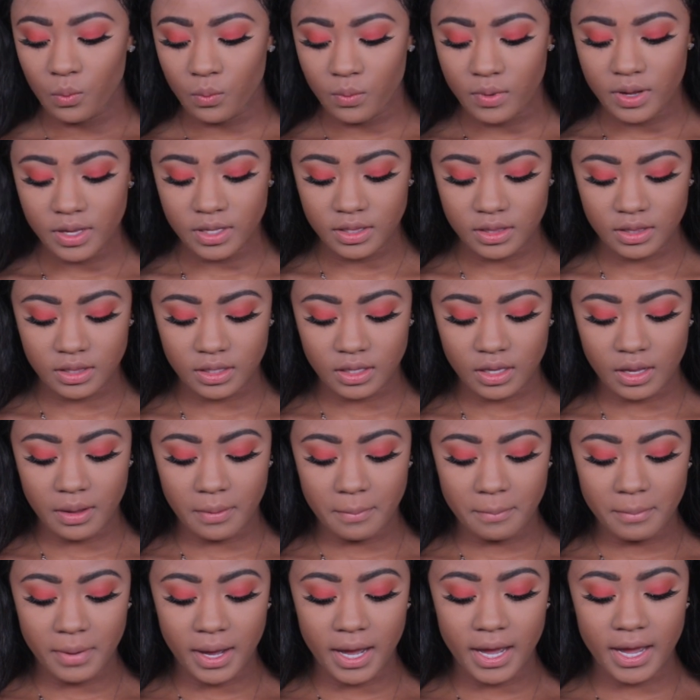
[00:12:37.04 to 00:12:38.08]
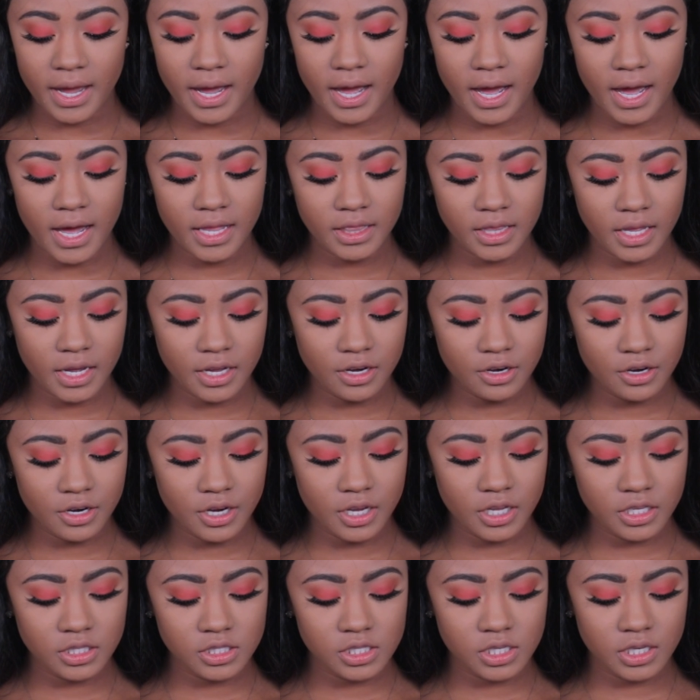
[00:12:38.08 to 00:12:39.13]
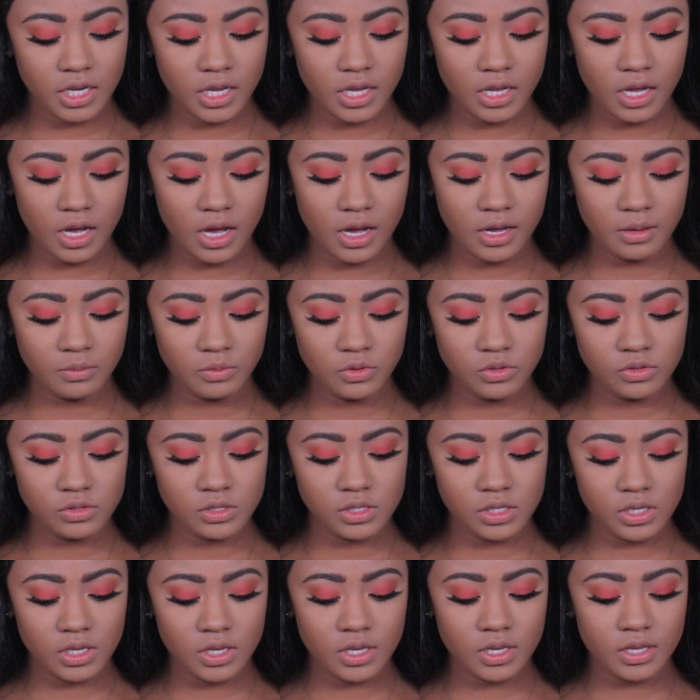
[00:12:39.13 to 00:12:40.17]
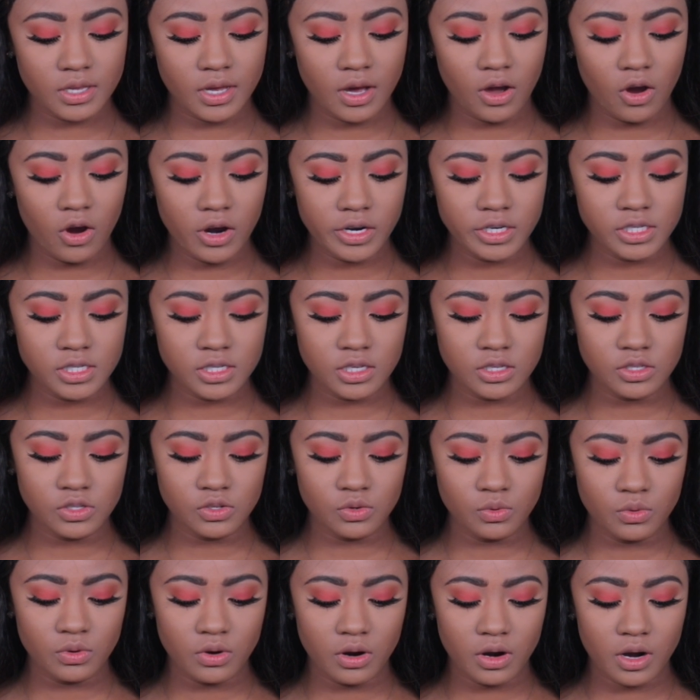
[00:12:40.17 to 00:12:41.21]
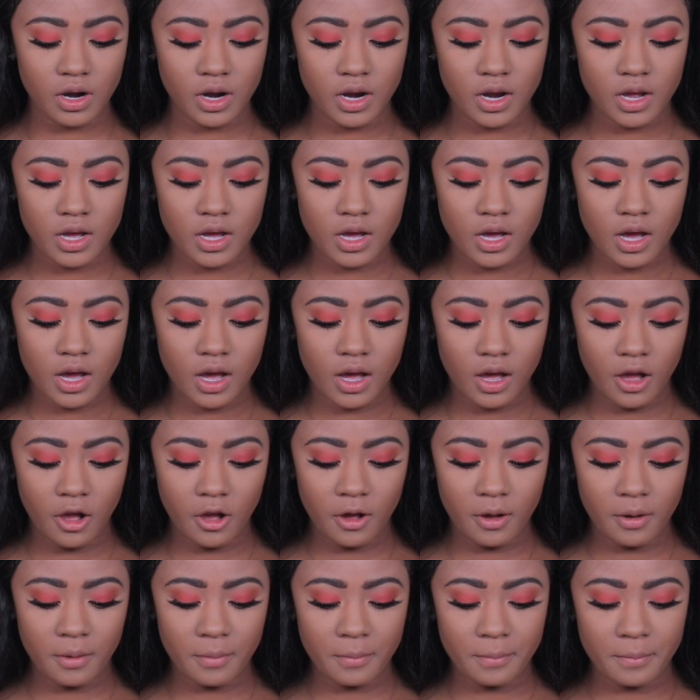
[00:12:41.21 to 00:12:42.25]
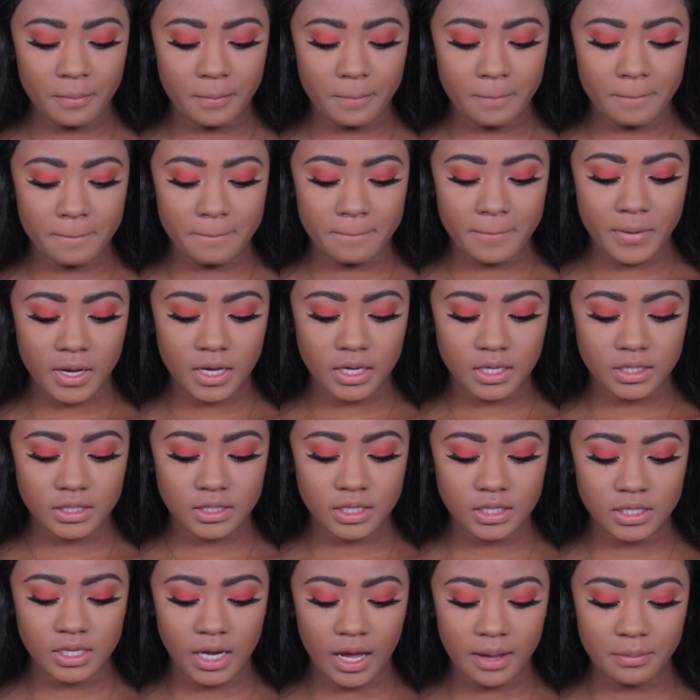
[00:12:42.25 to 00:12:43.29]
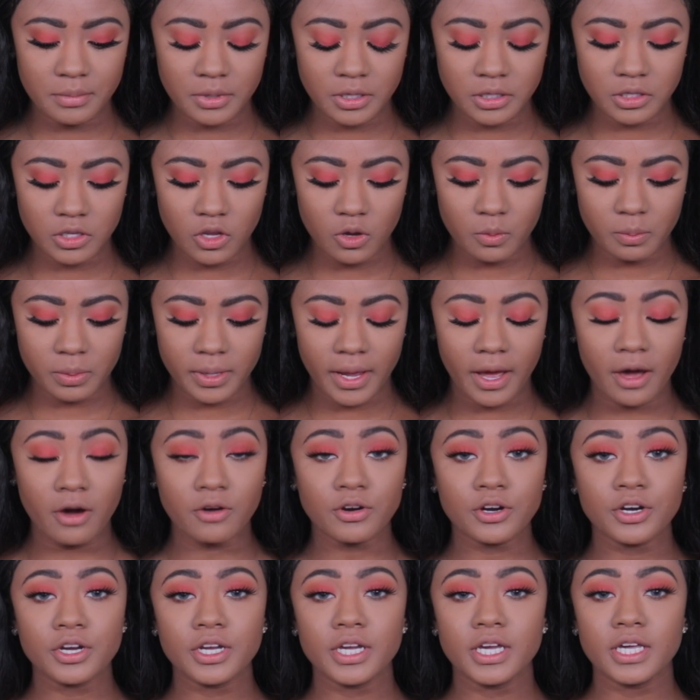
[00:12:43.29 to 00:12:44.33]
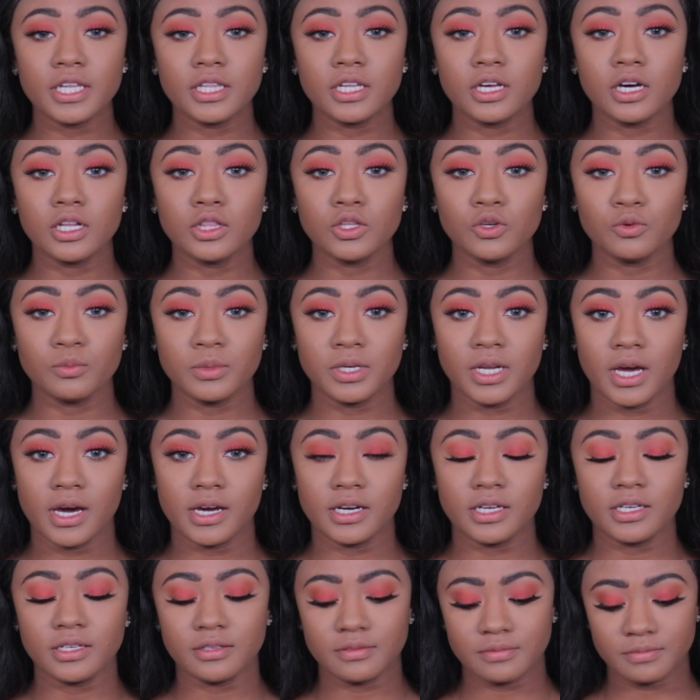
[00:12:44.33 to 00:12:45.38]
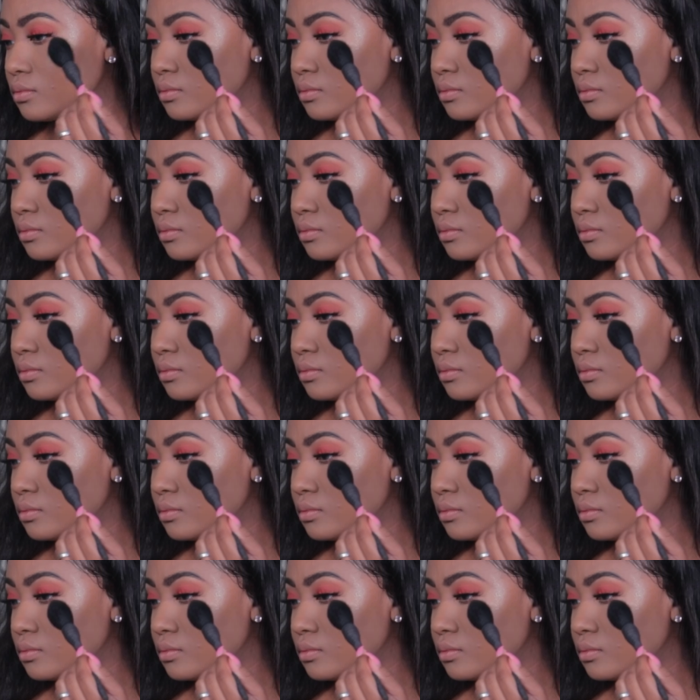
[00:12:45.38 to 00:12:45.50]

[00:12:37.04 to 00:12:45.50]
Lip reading: with my highlighter, and today I'm using Artist Couture, the Diamond Glow Powder in Illuminati.